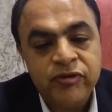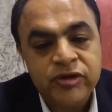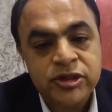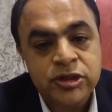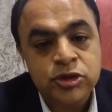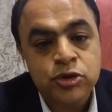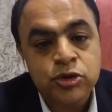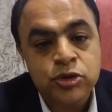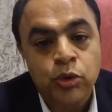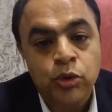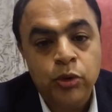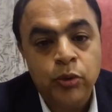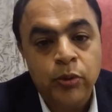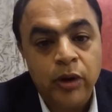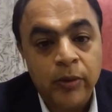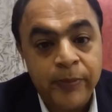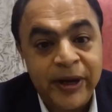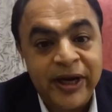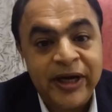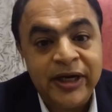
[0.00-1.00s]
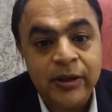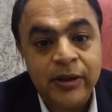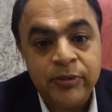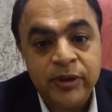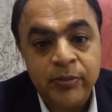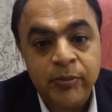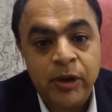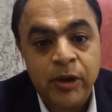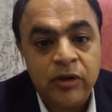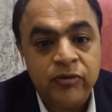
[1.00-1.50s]
which is going to a pent up
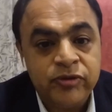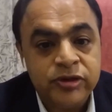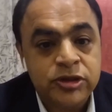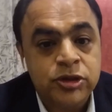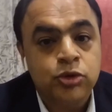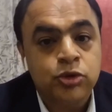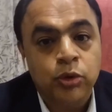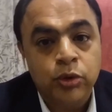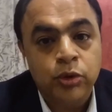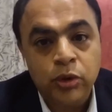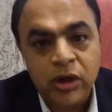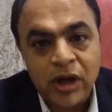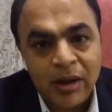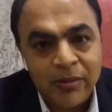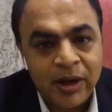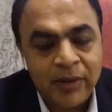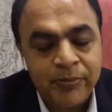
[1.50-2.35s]
demand, which is going to come